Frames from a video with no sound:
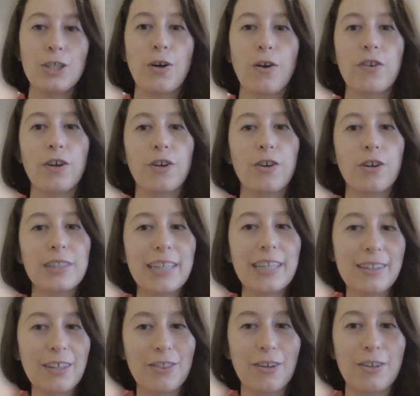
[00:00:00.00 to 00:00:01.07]
So if you're
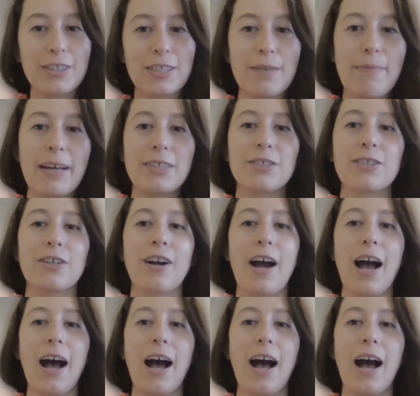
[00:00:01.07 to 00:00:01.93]
currently in the third semester